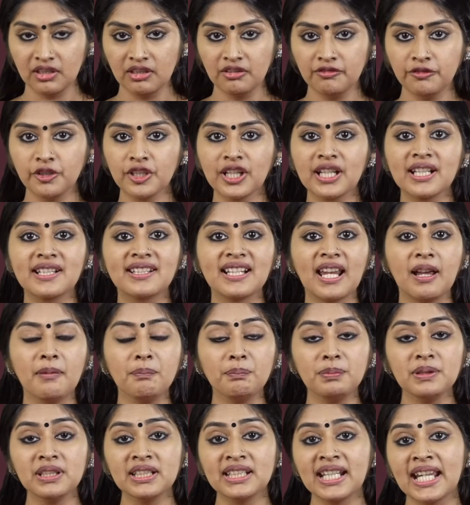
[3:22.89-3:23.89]
For
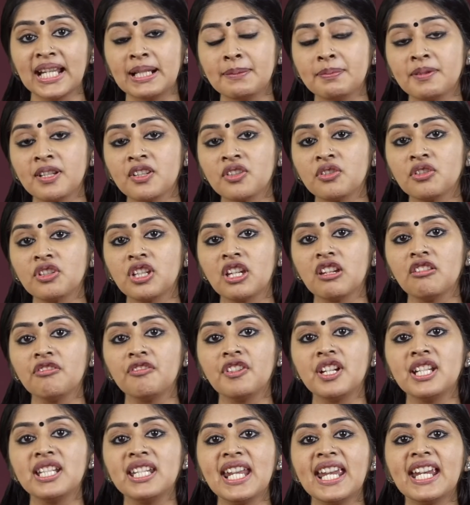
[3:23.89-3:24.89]
example, it helps us to give
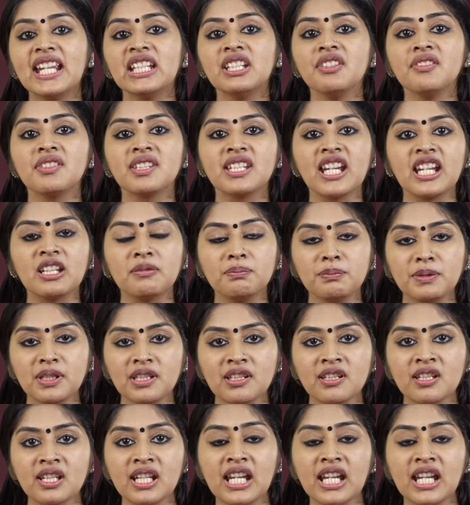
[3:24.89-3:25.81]
a negative statement